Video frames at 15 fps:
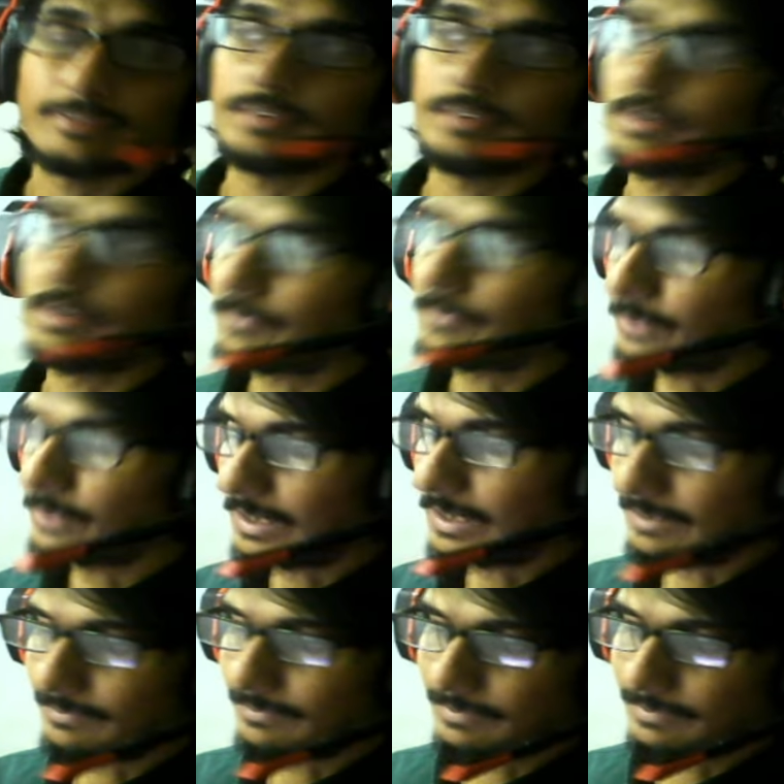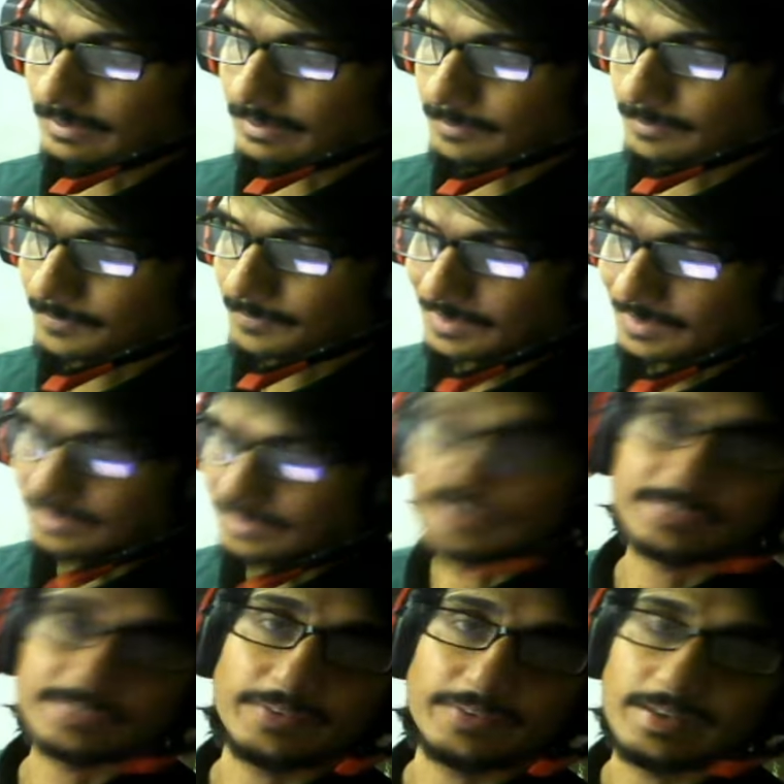if you have uh,
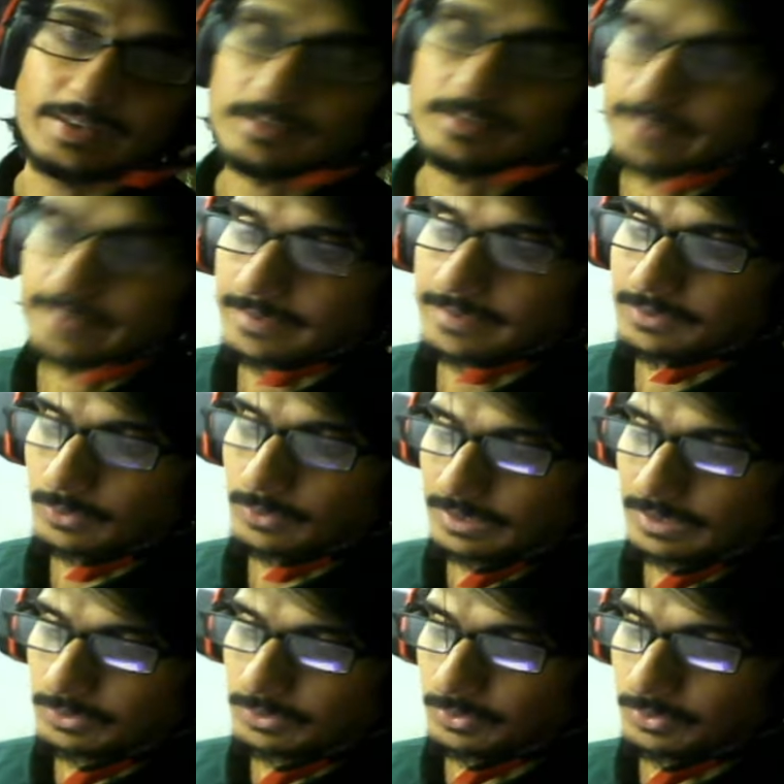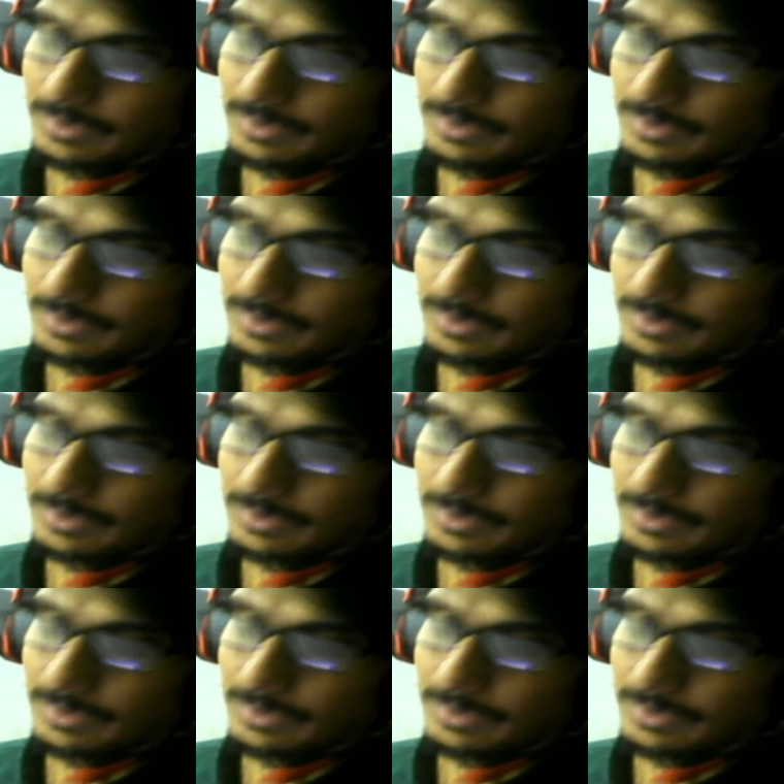this file then you need to